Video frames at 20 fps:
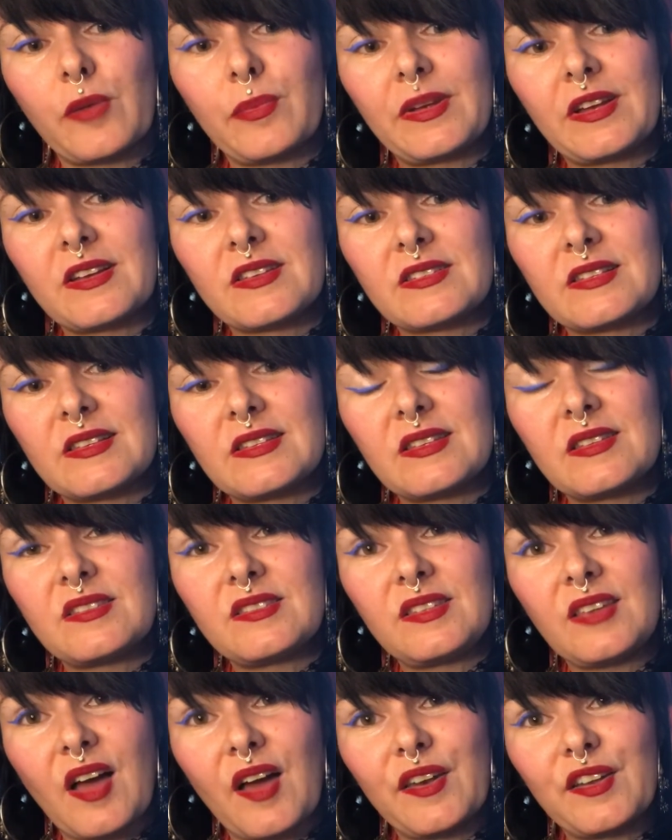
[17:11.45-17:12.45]
Because this is
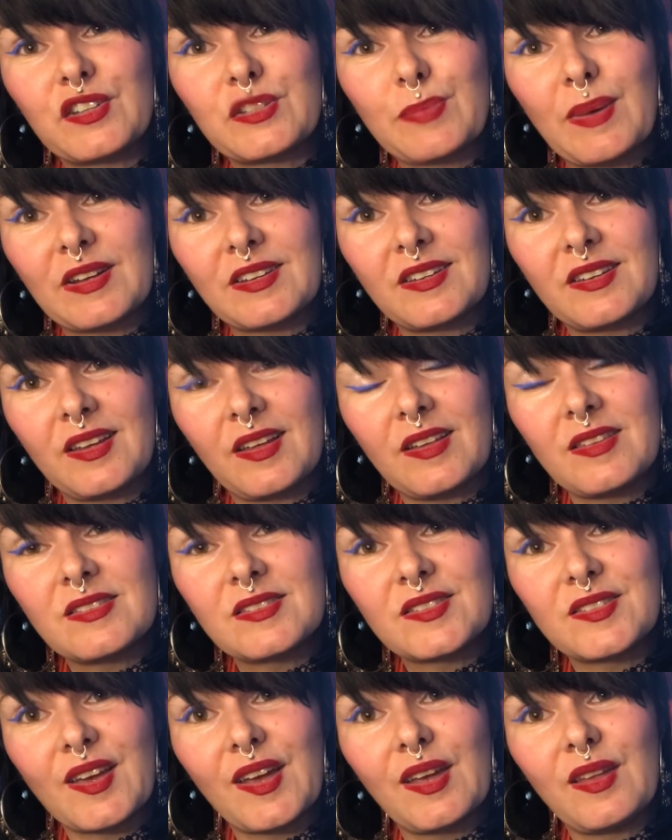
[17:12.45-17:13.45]
the unexpected
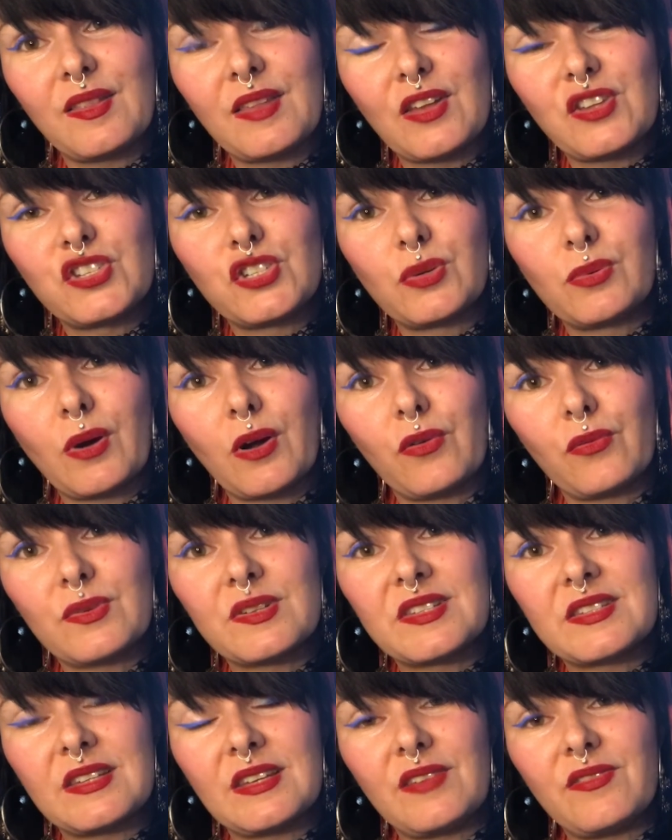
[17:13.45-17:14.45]
insight that you are
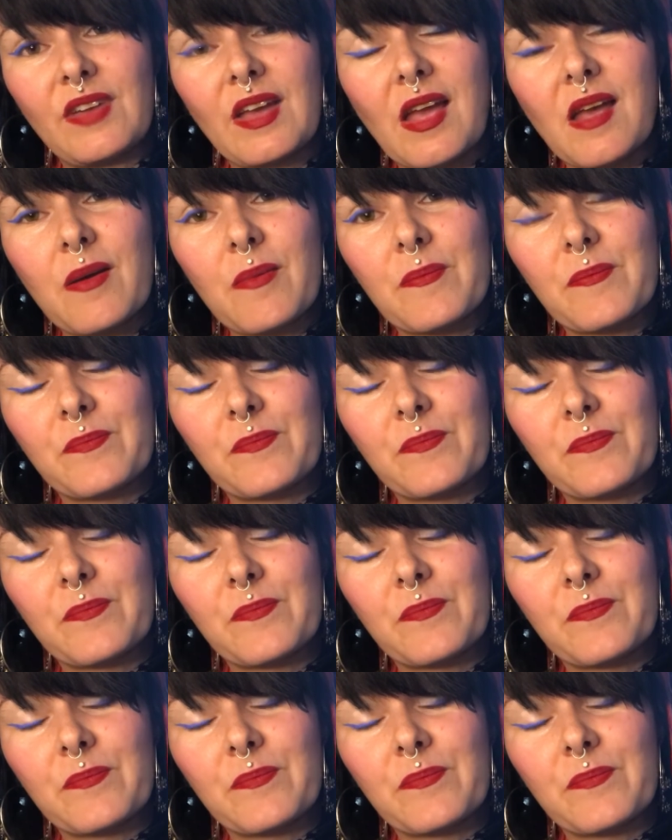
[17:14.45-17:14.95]
receiving.